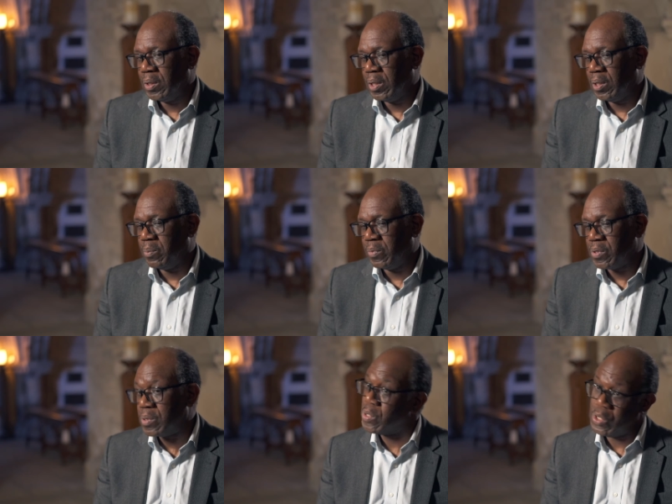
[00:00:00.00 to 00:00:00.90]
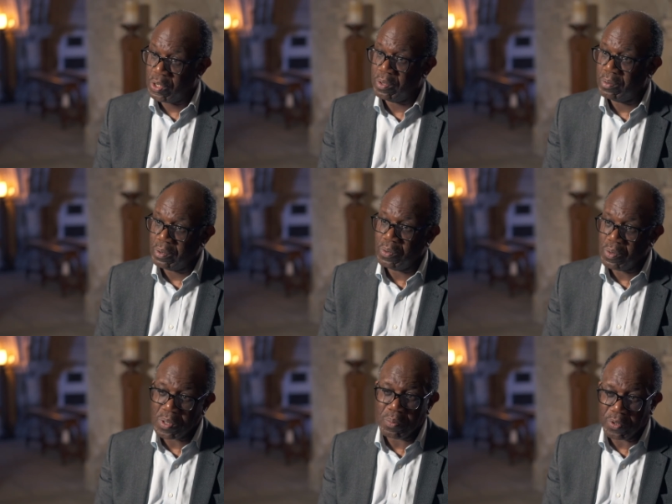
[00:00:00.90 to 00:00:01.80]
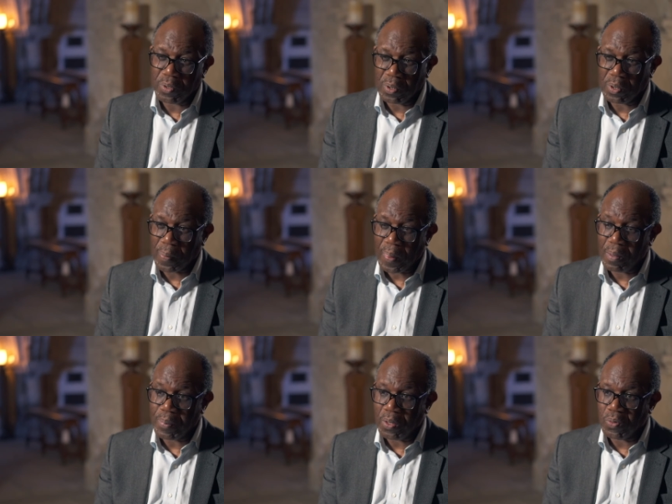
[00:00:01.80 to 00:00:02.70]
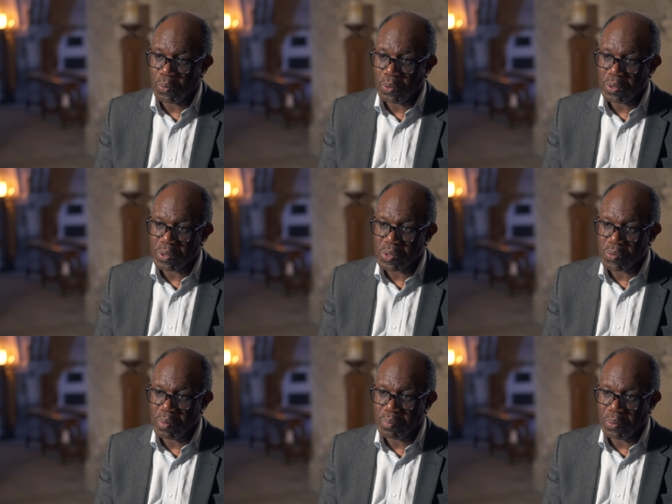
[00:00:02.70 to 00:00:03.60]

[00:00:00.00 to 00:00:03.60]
um, this decision to do something about the world's extreme